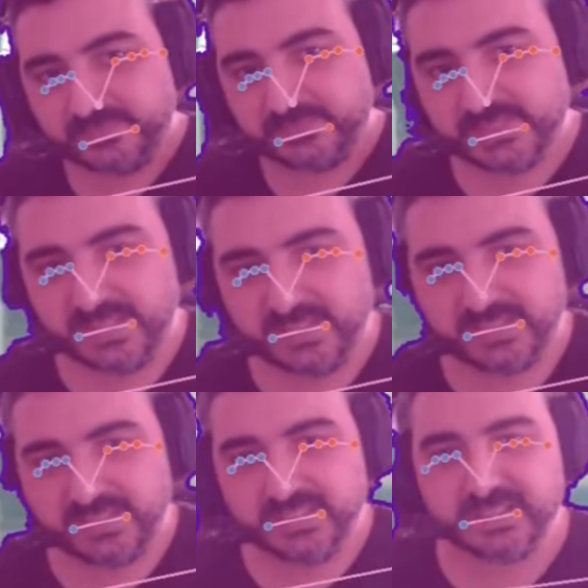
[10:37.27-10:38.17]
I think
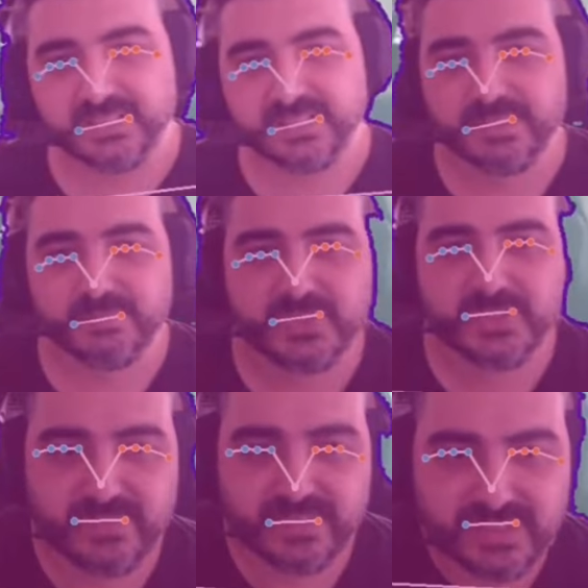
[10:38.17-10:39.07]
it can
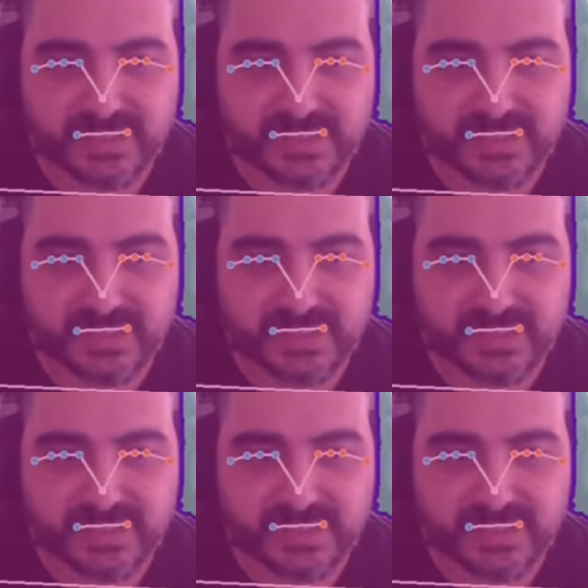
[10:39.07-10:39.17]
definitely